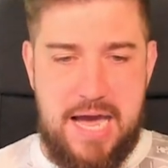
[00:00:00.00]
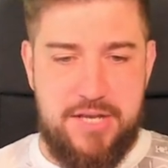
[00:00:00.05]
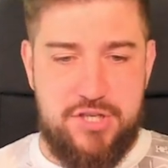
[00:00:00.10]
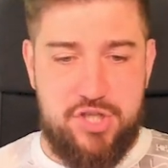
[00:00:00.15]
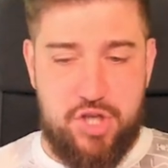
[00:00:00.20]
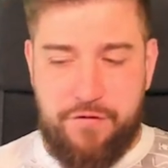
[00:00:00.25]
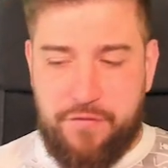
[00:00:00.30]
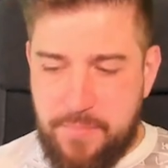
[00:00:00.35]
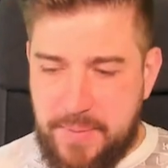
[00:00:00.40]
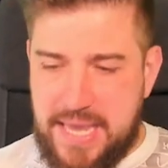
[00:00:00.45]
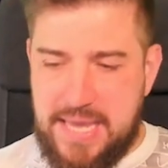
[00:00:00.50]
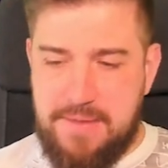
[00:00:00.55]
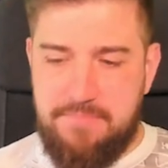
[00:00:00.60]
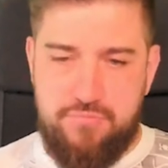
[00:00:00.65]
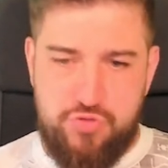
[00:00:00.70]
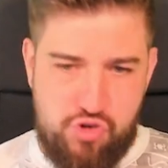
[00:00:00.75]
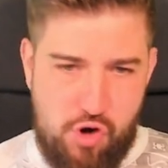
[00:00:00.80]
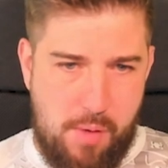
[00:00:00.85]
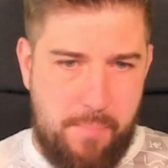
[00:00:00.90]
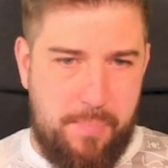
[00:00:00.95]
So for
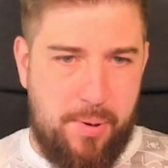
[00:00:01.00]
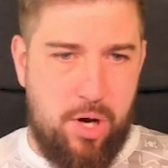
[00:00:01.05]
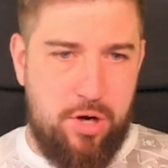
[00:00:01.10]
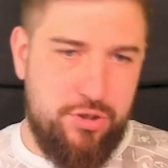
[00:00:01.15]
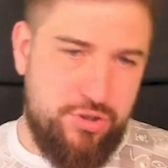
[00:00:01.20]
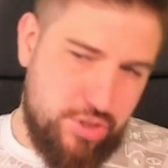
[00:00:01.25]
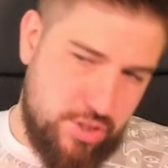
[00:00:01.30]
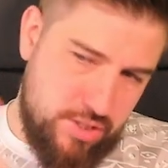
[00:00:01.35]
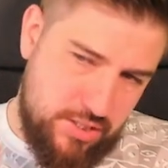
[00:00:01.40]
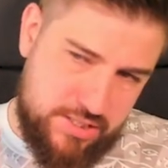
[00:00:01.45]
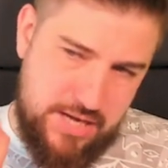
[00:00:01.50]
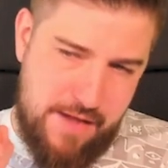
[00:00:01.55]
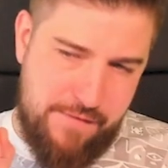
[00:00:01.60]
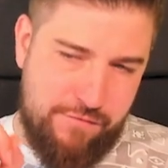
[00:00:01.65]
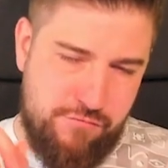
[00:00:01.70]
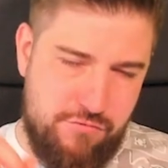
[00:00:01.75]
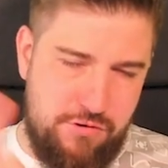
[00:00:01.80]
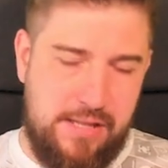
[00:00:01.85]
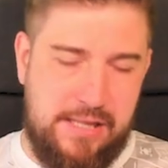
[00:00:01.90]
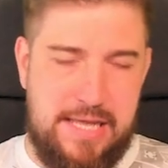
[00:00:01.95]
me, drop pod,
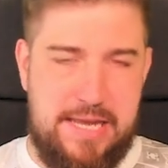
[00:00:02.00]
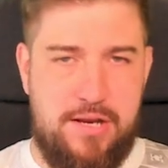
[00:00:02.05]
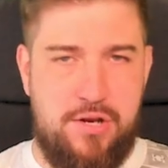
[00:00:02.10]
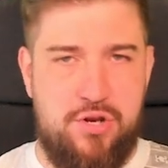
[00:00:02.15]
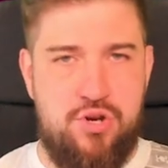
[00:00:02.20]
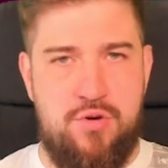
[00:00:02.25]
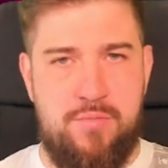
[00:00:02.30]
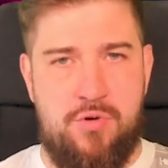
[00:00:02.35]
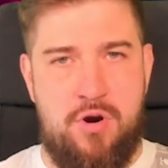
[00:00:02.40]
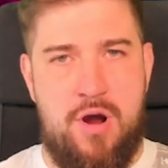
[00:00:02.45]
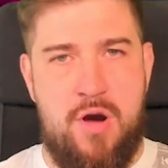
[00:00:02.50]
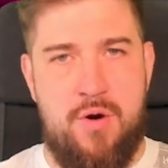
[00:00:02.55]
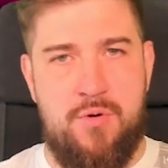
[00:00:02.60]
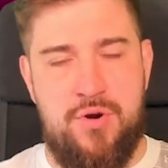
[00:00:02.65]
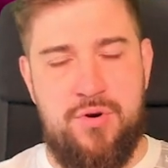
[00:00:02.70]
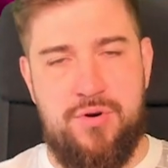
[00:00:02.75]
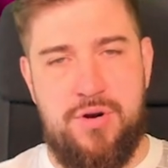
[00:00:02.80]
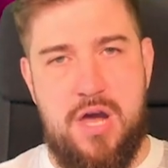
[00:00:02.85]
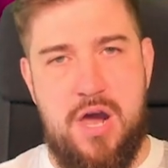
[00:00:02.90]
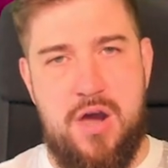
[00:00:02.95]
definitely numero
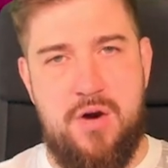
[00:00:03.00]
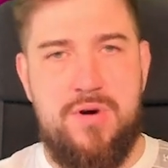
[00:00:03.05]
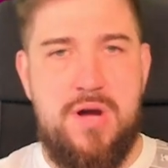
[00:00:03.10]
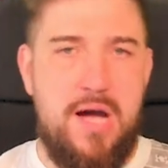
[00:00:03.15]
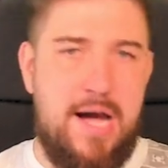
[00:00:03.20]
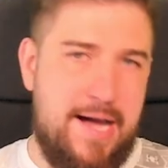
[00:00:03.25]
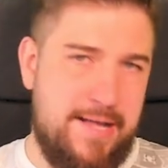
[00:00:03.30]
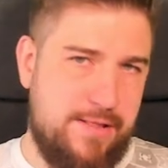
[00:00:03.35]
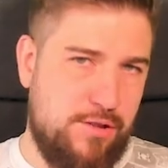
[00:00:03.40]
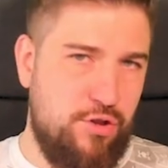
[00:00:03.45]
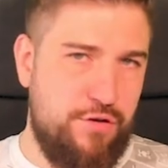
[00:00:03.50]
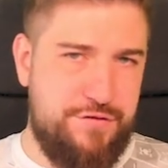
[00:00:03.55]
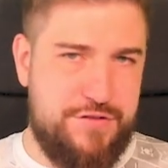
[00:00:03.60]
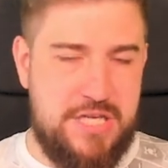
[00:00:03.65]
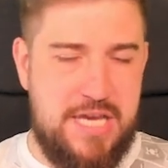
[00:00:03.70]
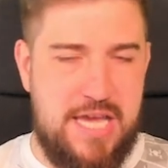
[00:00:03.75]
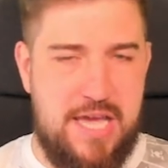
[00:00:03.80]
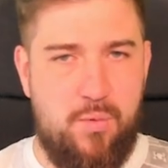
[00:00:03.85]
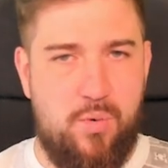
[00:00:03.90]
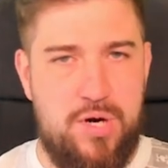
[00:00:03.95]
uno. I'd love
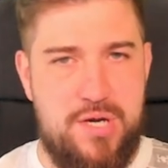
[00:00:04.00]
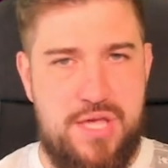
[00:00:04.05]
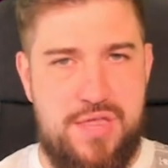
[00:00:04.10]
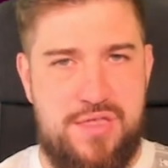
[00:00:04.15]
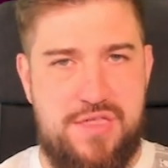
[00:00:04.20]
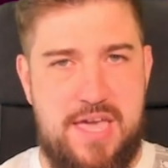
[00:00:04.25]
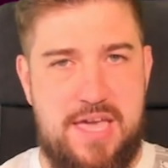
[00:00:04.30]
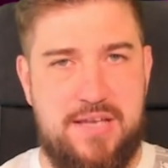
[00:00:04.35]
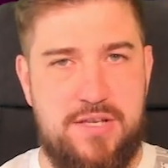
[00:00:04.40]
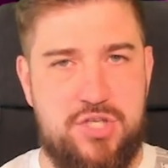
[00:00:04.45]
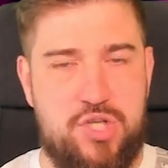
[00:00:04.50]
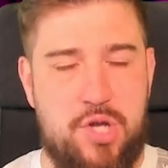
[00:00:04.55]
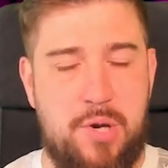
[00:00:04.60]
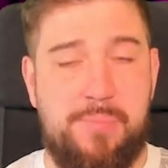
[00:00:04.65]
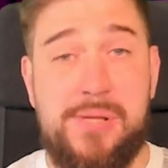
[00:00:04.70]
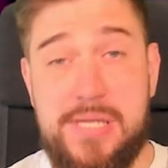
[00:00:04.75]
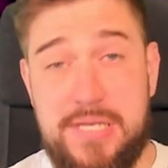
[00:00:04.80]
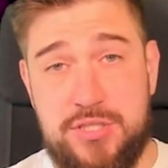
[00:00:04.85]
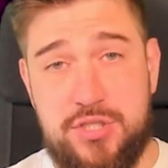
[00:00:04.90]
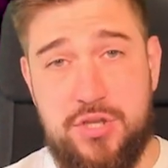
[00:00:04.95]
to hear what you think, so
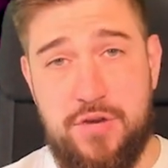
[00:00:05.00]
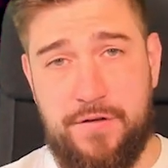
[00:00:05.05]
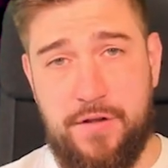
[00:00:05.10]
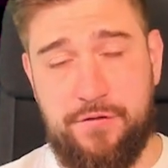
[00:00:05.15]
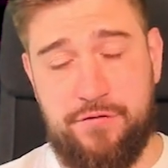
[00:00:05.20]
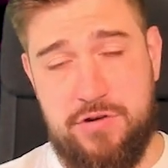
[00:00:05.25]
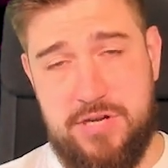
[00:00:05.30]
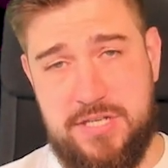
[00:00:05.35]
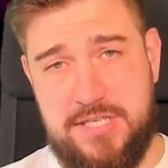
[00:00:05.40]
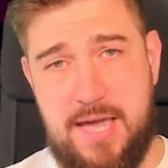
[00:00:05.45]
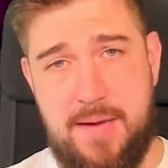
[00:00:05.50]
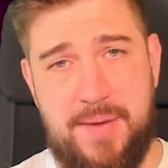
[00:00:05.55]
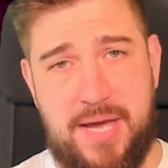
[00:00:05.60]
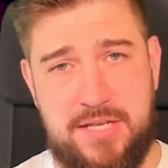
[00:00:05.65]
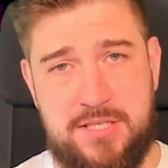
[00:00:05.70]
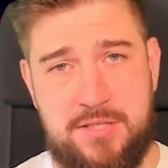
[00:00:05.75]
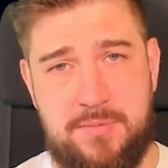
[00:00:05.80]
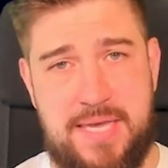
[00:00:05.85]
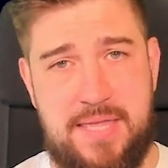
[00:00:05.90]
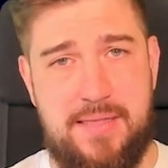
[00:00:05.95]
please do feel free to get
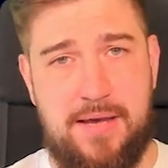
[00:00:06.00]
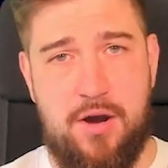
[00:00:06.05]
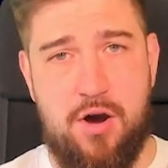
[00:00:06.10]
back to me in